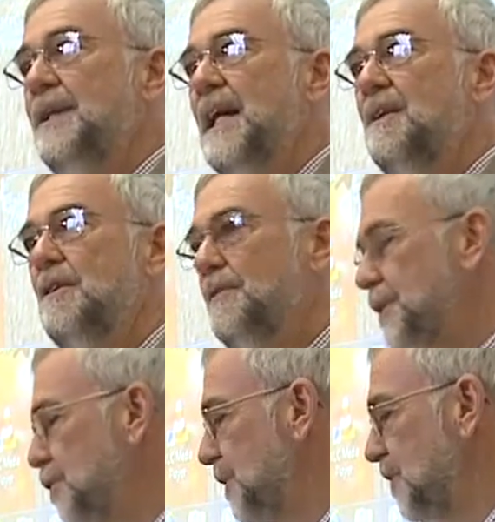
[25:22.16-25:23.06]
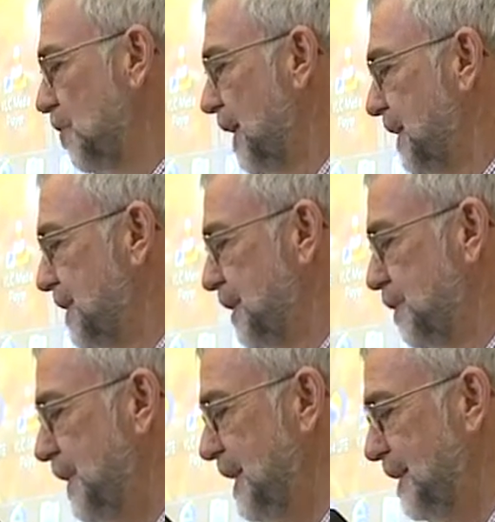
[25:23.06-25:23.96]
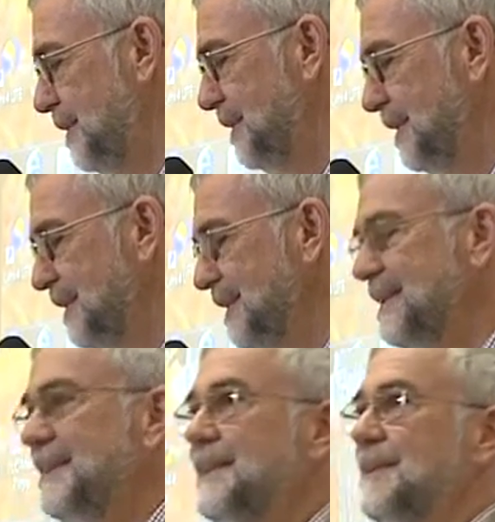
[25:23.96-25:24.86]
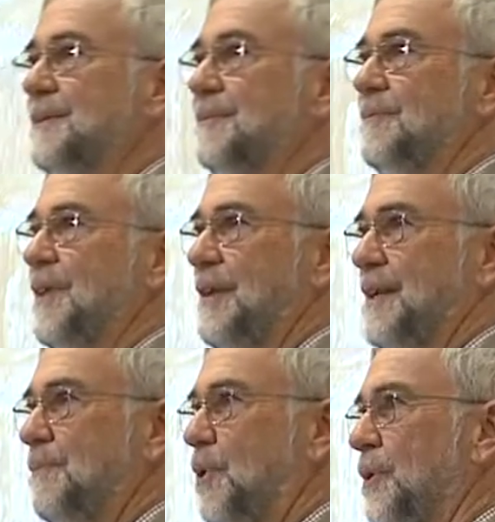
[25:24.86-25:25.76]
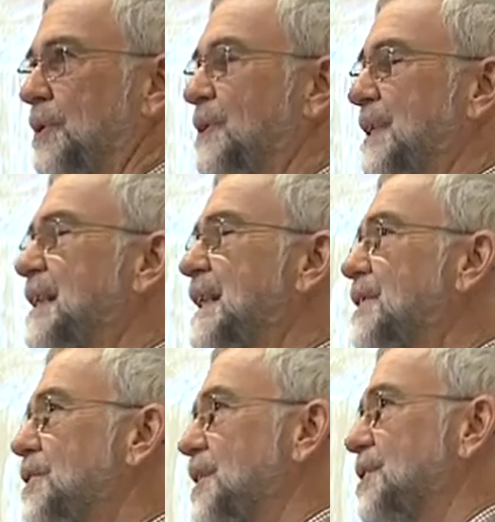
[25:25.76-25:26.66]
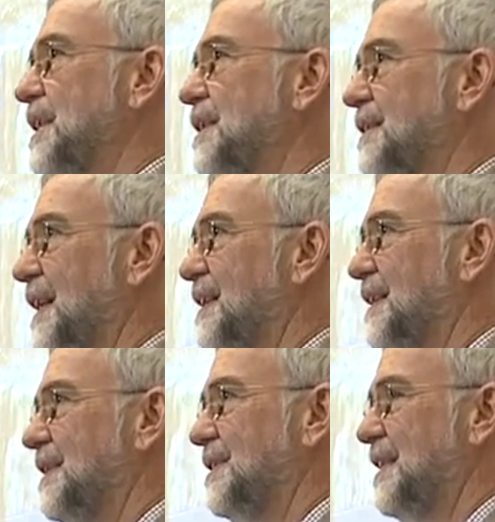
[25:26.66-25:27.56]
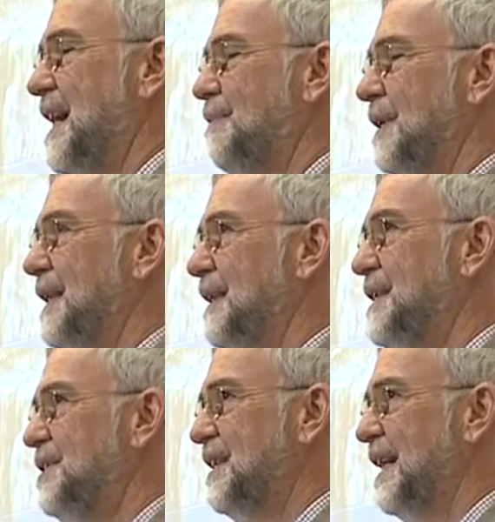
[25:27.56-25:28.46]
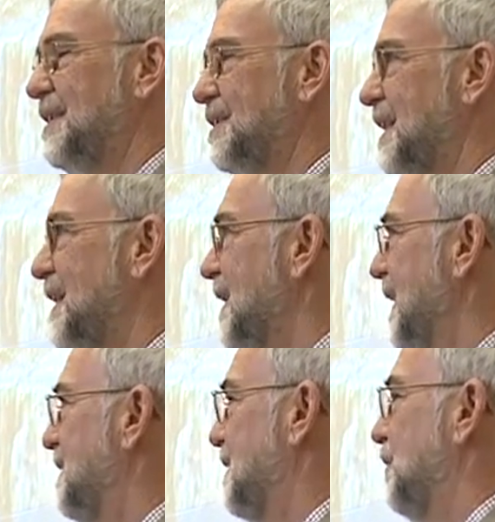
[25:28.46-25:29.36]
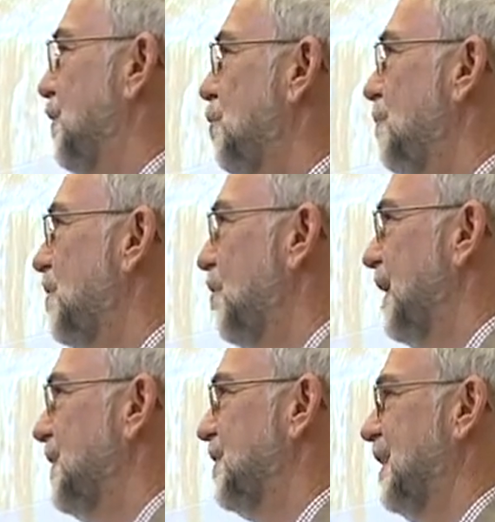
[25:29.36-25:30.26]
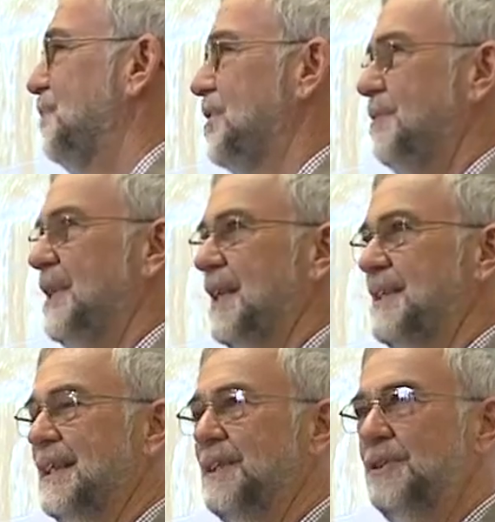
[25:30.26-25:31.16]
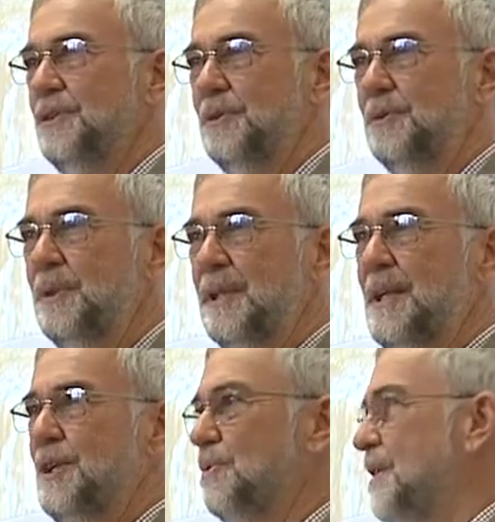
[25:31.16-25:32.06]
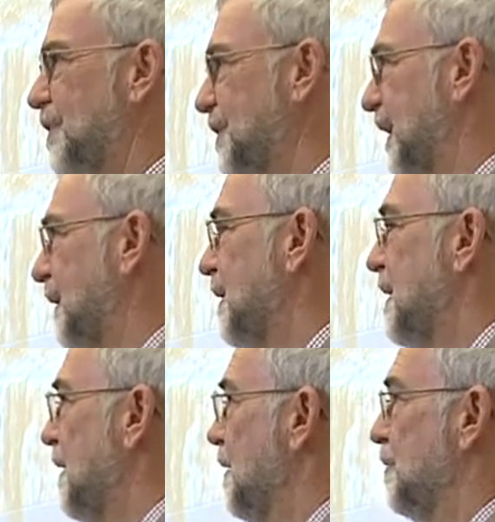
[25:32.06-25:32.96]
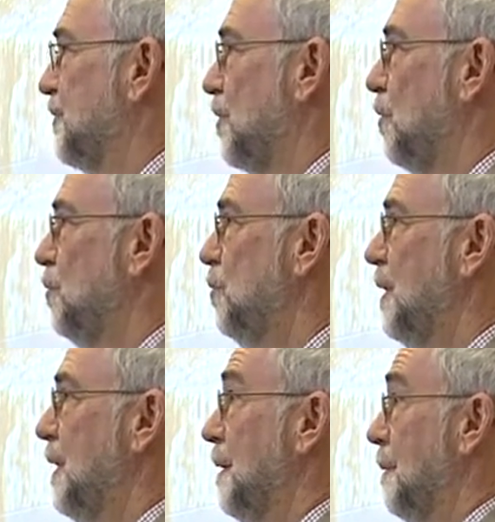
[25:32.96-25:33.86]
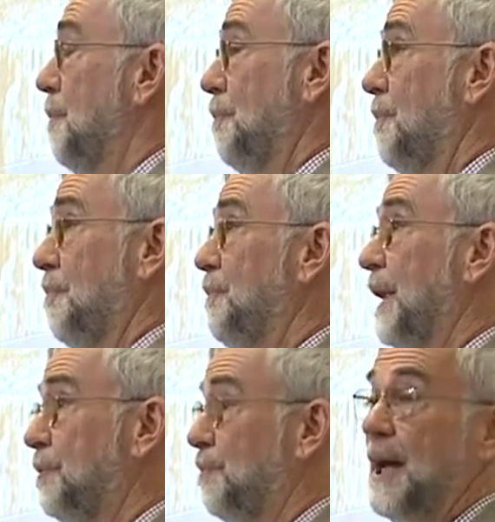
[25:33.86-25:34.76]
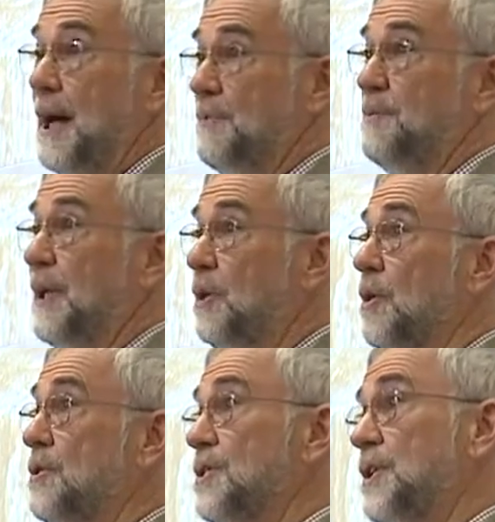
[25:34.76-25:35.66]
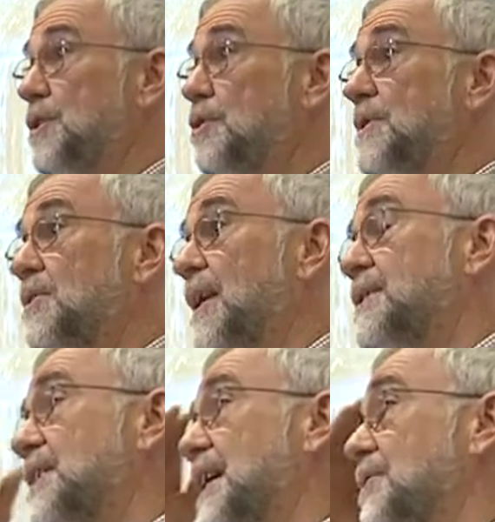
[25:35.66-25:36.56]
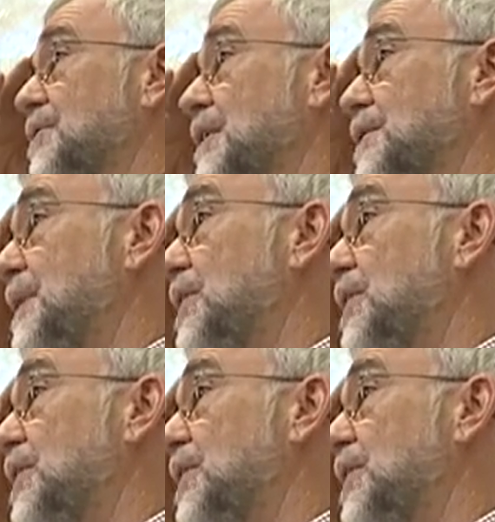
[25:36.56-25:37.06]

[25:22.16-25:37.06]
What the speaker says: The area of human rights has been very important. And the interesting thing that's happening these days is that human rights seems to be getting into everything. So perhaps because the Human Rights Council has